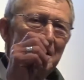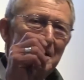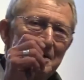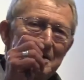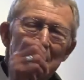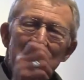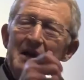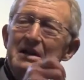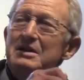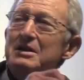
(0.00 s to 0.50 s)

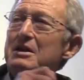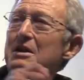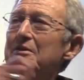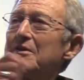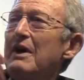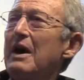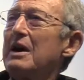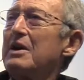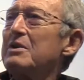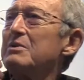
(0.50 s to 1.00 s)
And the idea
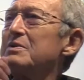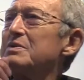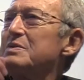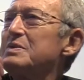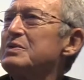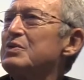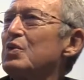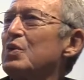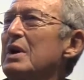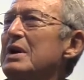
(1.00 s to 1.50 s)
of
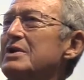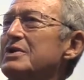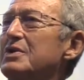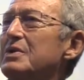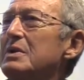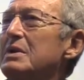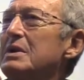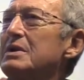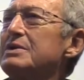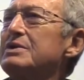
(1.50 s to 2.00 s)
Occam's razor
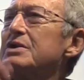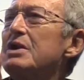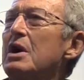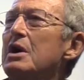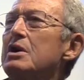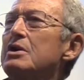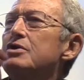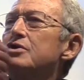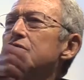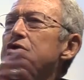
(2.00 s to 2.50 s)
is
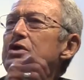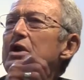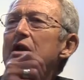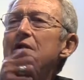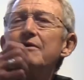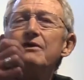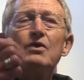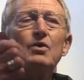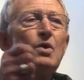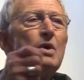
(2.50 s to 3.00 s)

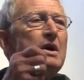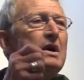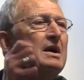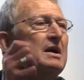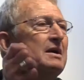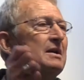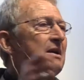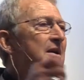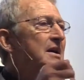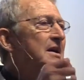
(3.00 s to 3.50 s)
shave
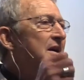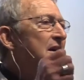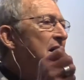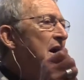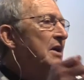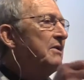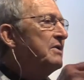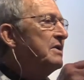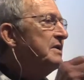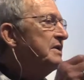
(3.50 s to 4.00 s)
away
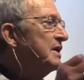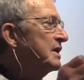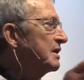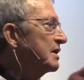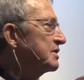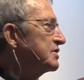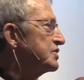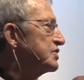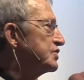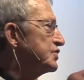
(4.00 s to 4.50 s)
everything
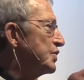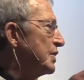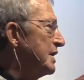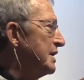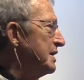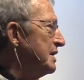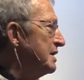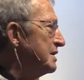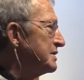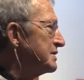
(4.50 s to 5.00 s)

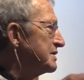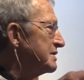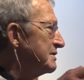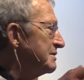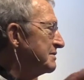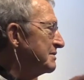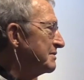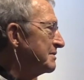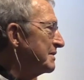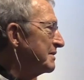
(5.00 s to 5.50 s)
extraneous,
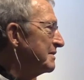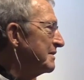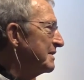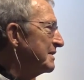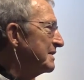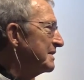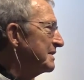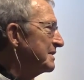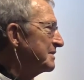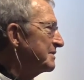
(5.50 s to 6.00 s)

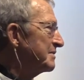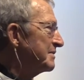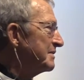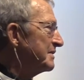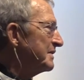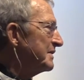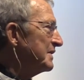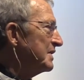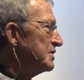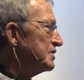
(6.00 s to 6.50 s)

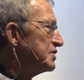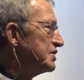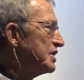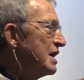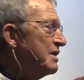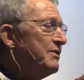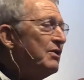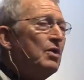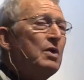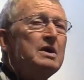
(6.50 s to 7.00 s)

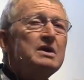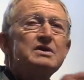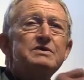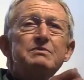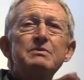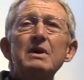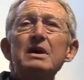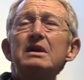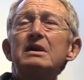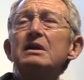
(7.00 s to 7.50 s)
shave away as
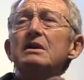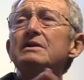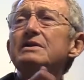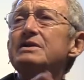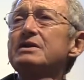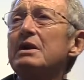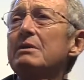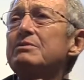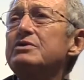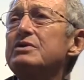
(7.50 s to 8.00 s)
many
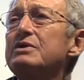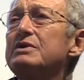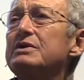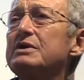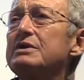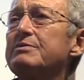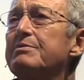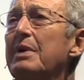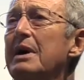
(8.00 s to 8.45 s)
assumptions as